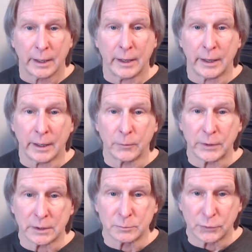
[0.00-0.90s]
and we
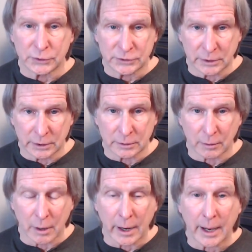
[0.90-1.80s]
can push it into
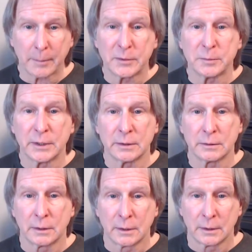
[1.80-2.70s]
our abdomen,
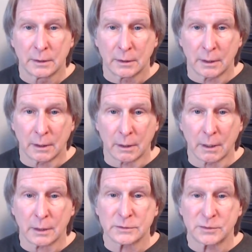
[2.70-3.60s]
our
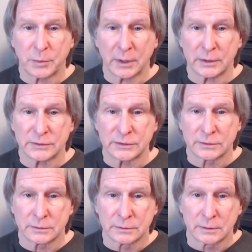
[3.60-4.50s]
heart space,
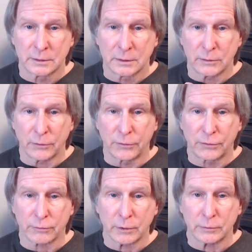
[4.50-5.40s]
the
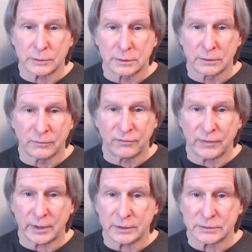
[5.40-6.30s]
throat,
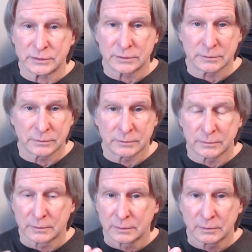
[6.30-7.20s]
face,
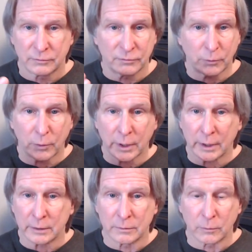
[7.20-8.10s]

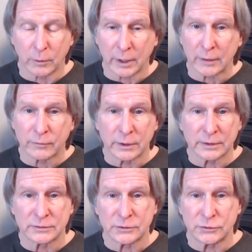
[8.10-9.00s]
forehead, wherever it
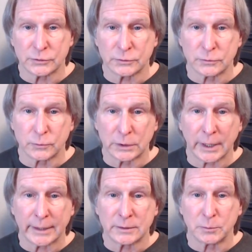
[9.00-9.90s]
is that you would
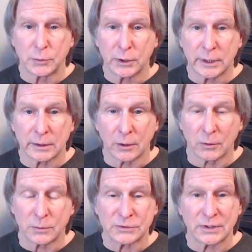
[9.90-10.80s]
like to put it,
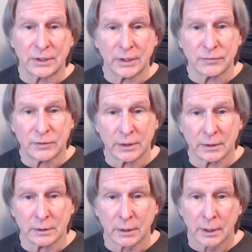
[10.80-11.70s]
almost
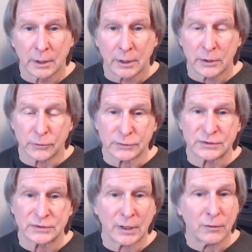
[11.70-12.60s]
gifting
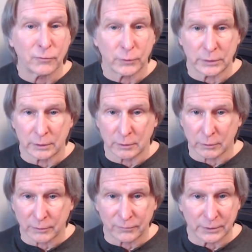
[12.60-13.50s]
yourself with it.
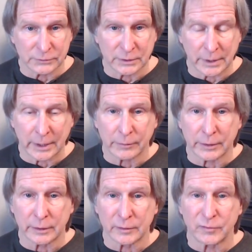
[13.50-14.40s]
Or if there's an
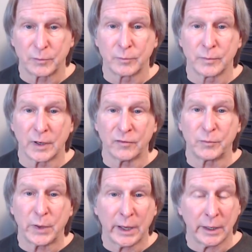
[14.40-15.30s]
area of
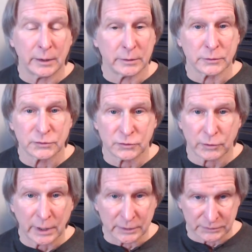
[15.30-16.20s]
pain or
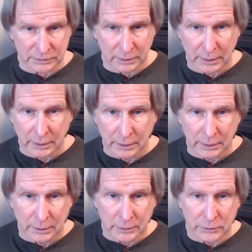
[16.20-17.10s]
stress,
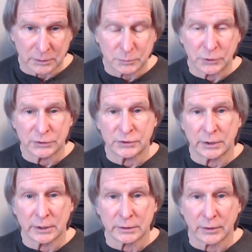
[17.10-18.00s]
you can push it
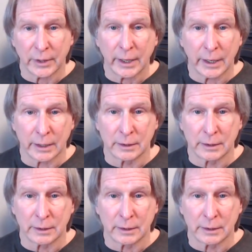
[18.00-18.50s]
into that.